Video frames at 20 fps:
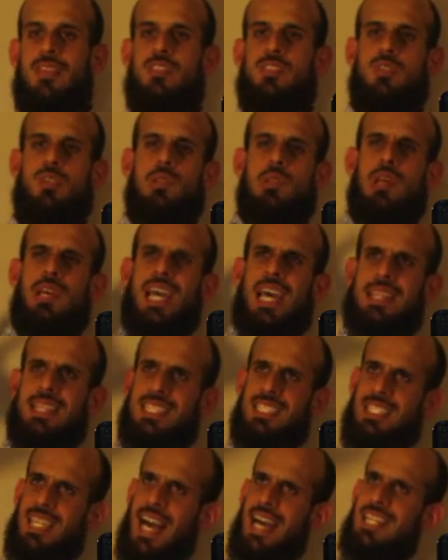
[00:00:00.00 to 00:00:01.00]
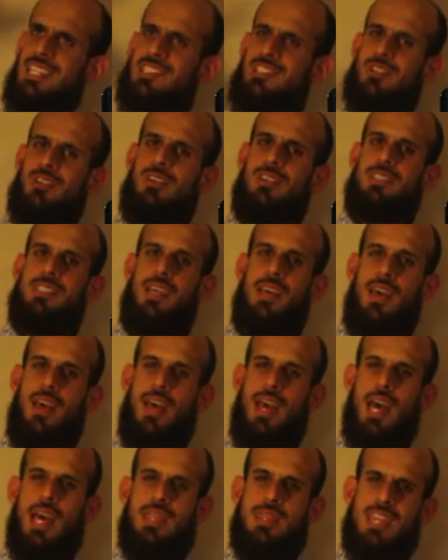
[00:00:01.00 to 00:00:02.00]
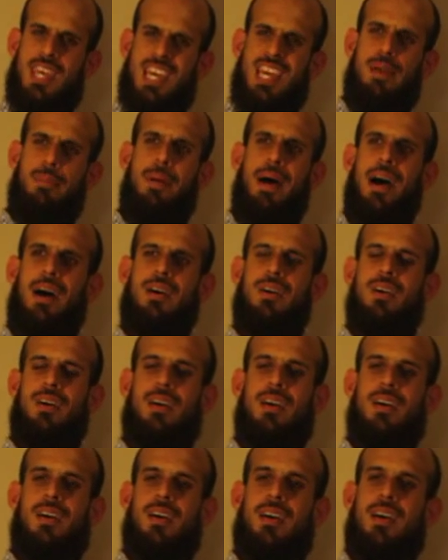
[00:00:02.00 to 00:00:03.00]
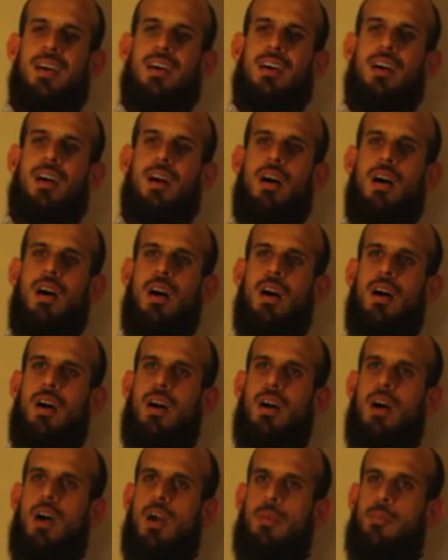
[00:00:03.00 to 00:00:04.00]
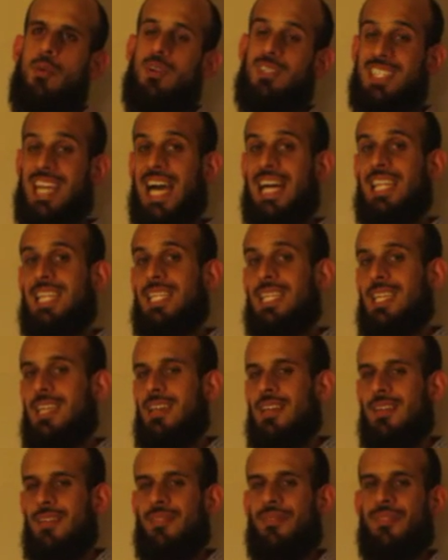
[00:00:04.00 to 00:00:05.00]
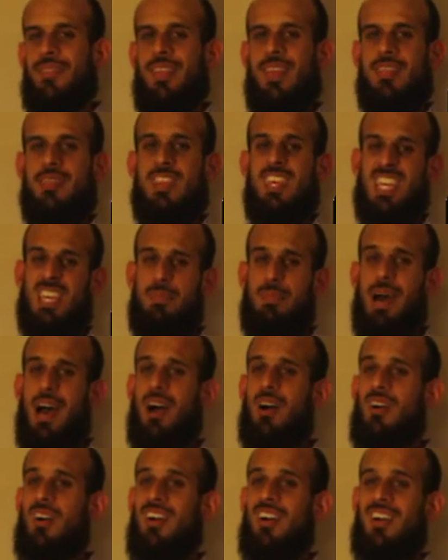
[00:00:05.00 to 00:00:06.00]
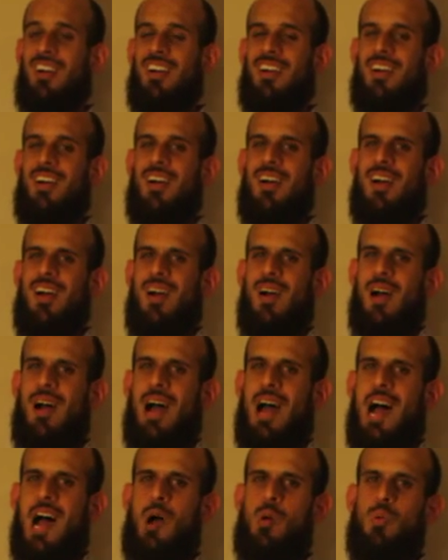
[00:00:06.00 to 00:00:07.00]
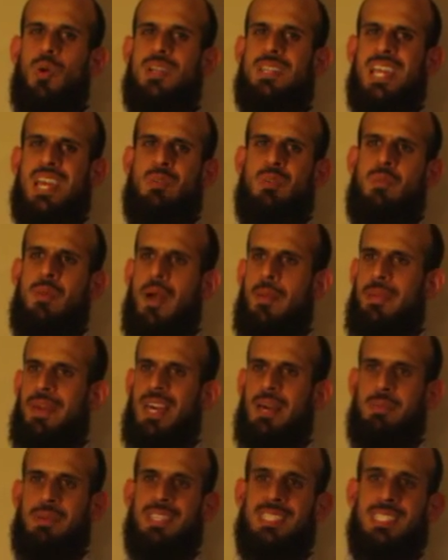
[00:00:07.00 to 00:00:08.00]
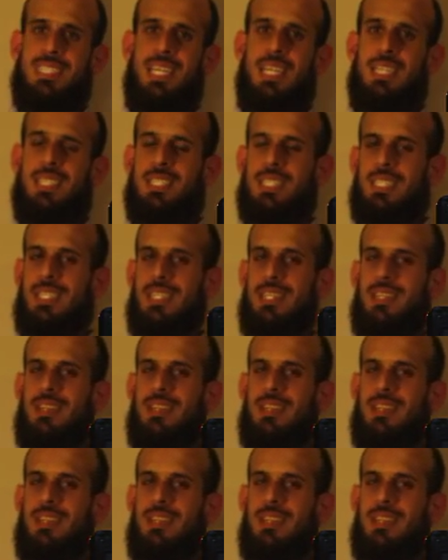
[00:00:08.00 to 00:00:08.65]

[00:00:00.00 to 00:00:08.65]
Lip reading: So look at these dinosaurs and think about our mortality. Think about how one day we might become extinct.